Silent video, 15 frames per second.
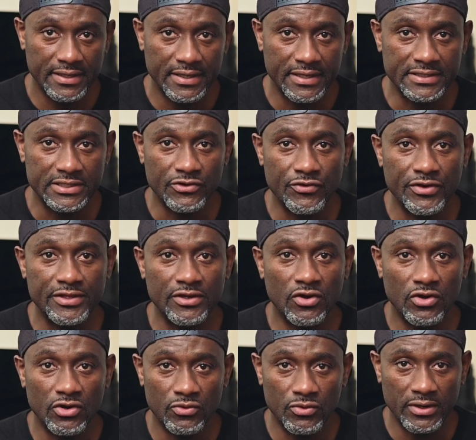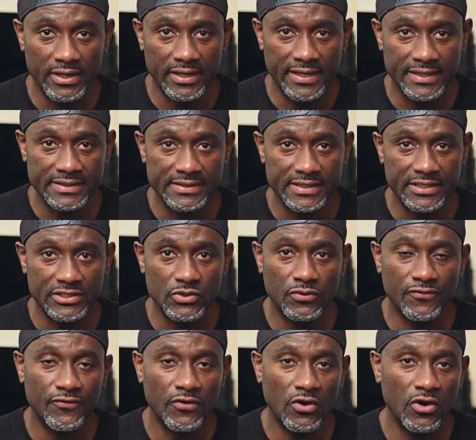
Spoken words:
It's a great all-around lens. It's good for